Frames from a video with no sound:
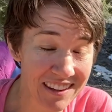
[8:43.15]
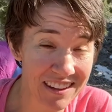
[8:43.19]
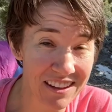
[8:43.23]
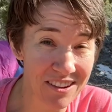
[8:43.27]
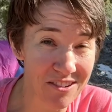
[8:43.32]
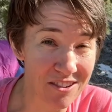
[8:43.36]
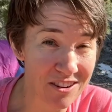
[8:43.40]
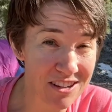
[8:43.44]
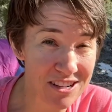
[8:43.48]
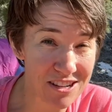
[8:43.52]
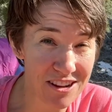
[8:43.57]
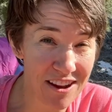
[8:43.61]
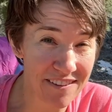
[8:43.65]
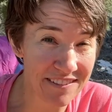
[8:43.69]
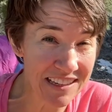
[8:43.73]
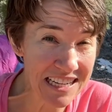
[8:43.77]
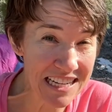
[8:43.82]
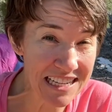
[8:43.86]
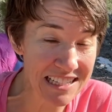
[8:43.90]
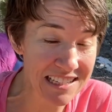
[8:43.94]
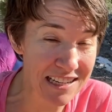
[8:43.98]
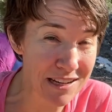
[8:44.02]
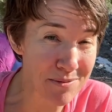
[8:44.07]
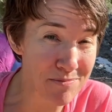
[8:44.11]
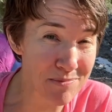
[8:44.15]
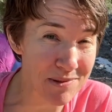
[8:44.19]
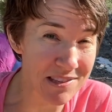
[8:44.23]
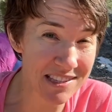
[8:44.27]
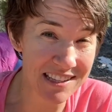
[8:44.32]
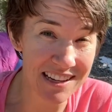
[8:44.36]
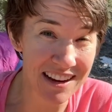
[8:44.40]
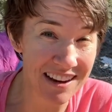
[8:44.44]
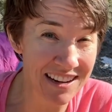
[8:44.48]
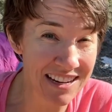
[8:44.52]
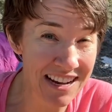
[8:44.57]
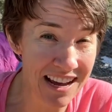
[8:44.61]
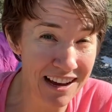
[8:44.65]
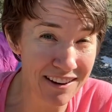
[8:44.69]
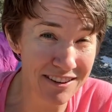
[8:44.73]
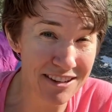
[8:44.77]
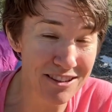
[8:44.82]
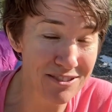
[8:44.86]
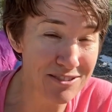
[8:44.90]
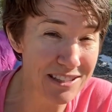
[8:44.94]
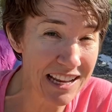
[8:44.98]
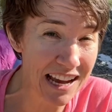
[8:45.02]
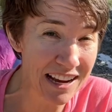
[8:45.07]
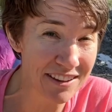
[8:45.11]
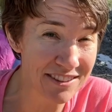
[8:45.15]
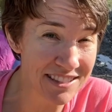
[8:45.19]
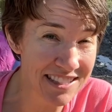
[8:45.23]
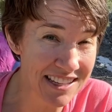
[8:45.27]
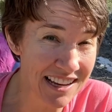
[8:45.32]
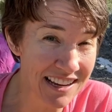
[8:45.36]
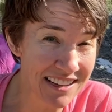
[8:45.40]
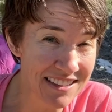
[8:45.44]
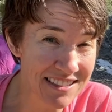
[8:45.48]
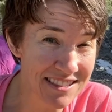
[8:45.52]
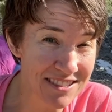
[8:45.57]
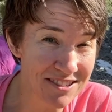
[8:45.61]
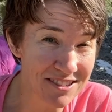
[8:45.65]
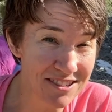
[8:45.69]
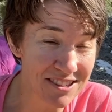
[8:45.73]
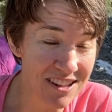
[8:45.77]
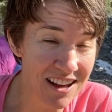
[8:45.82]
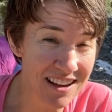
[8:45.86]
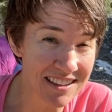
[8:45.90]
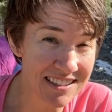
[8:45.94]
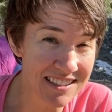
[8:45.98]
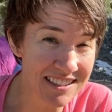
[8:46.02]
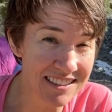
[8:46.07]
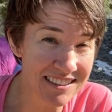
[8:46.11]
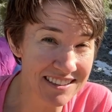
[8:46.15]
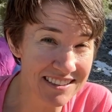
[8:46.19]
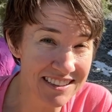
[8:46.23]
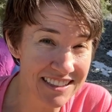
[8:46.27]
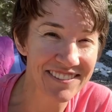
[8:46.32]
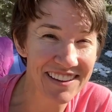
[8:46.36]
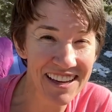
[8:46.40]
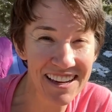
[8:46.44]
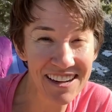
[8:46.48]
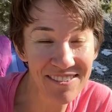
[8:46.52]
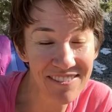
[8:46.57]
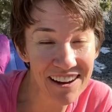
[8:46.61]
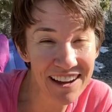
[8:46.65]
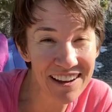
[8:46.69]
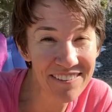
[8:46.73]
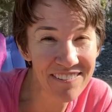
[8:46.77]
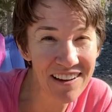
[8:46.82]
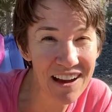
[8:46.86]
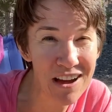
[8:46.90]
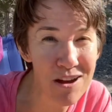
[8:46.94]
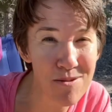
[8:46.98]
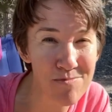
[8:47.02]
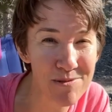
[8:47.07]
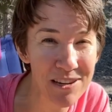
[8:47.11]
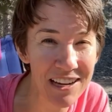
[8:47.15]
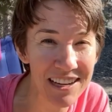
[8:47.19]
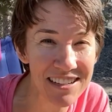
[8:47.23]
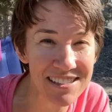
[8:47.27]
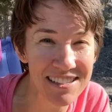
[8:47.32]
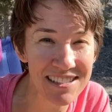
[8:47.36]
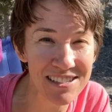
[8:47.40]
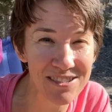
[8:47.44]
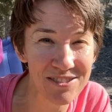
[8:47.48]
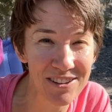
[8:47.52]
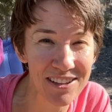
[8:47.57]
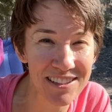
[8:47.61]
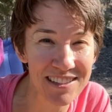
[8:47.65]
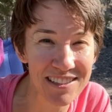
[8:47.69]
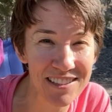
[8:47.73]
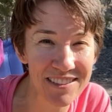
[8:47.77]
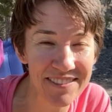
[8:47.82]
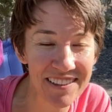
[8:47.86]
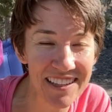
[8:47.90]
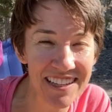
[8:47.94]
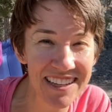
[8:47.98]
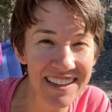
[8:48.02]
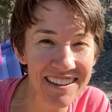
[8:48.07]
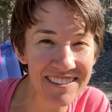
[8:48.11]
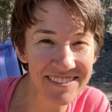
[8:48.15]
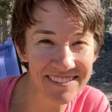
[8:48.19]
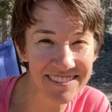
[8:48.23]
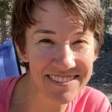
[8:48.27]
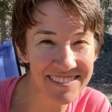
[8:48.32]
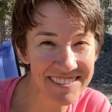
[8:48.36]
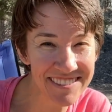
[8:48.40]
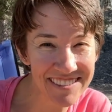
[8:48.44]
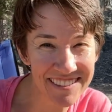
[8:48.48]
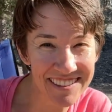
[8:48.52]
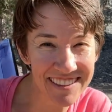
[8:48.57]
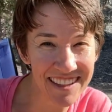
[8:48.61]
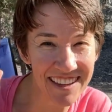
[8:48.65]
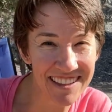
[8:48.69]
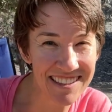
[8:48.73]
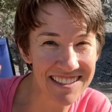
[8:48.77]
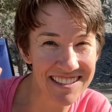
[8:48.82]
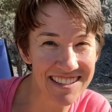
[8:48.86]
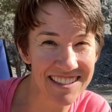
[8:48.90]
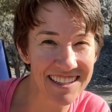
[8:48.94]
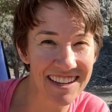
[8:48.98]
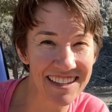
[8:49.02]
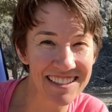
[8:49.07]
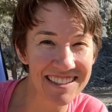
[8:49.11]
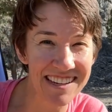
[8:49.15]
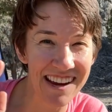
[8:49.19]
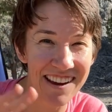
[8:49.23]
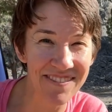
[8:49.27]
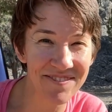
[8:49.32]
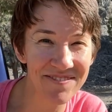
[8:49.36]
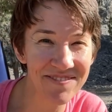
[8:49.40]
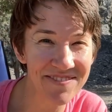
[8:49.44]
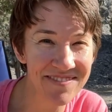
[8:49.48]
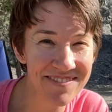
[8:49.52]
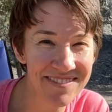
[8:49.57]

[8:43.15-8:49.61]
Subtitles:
Or do you have any tips on how you downsized your closet? Anyway, I hope you guys enjoyed this video. I'll see you next time.